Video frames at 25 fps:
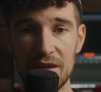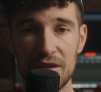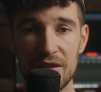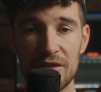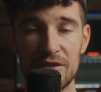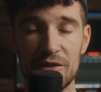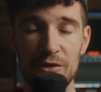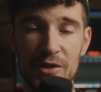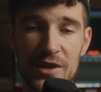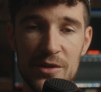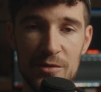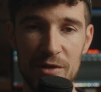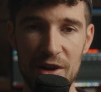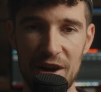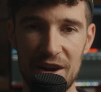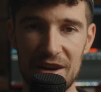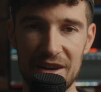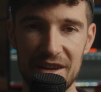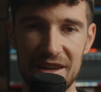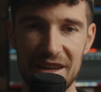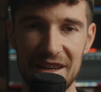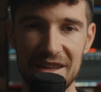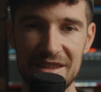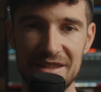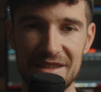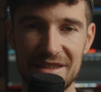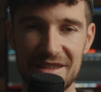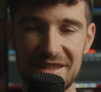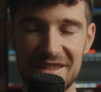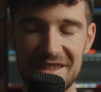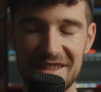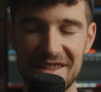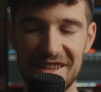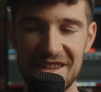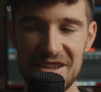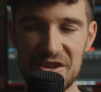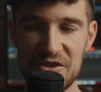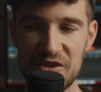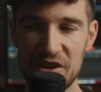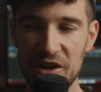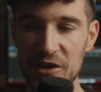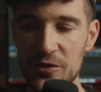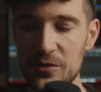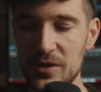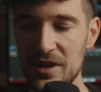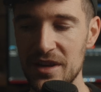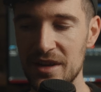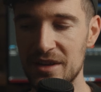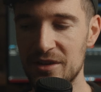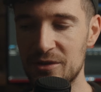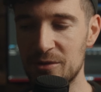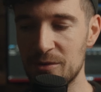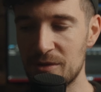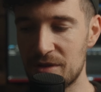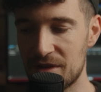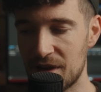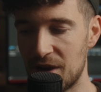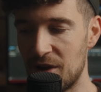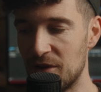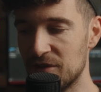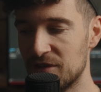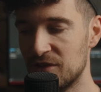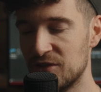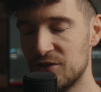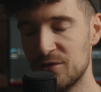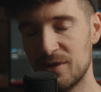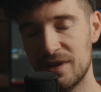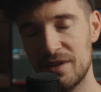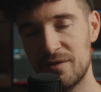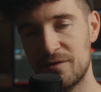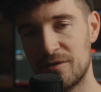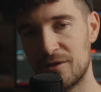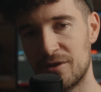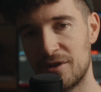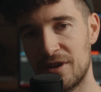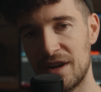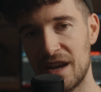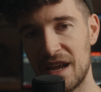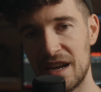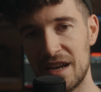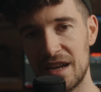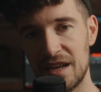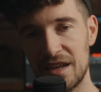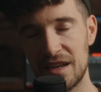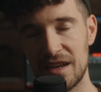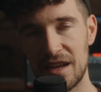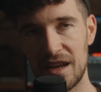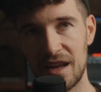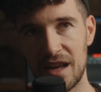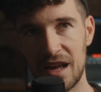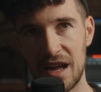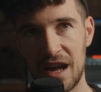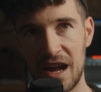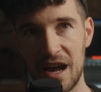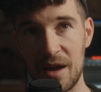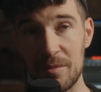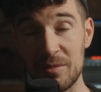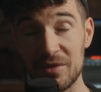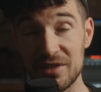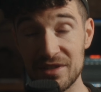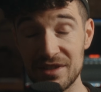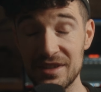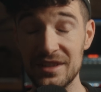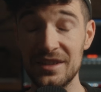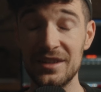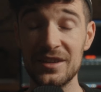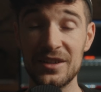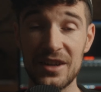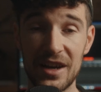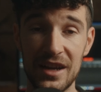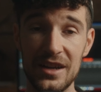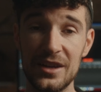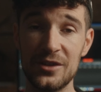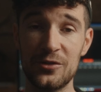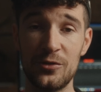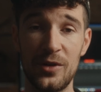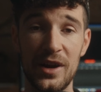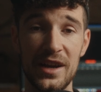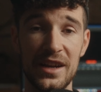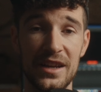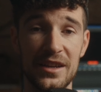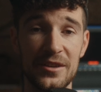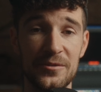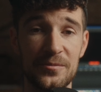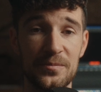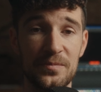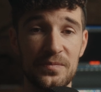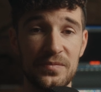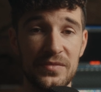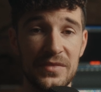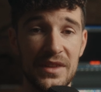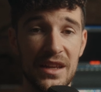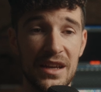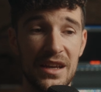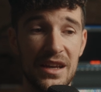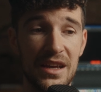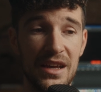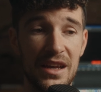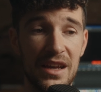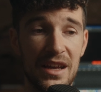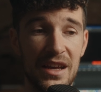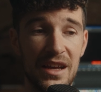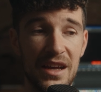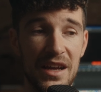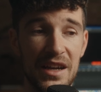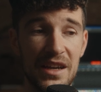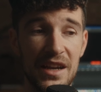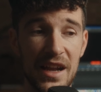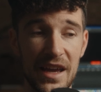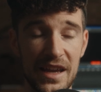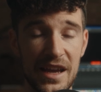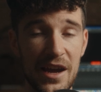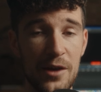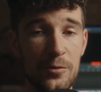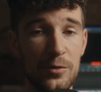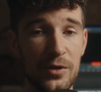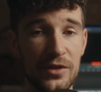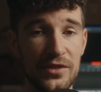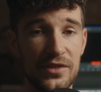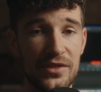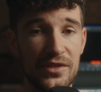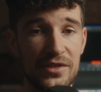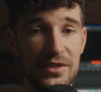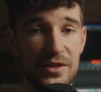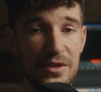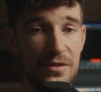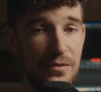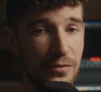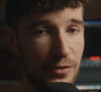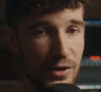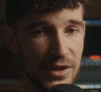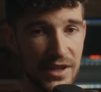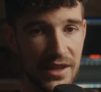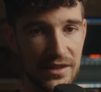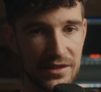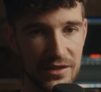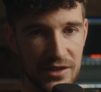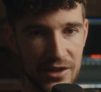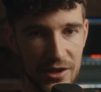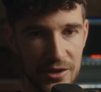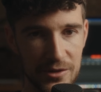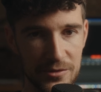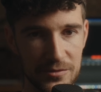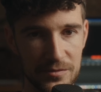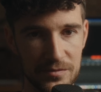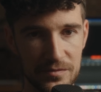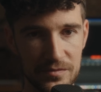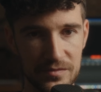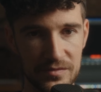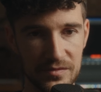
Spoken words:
So here we are, it's January 2024 and I'm still color grading like I was 4 years ago.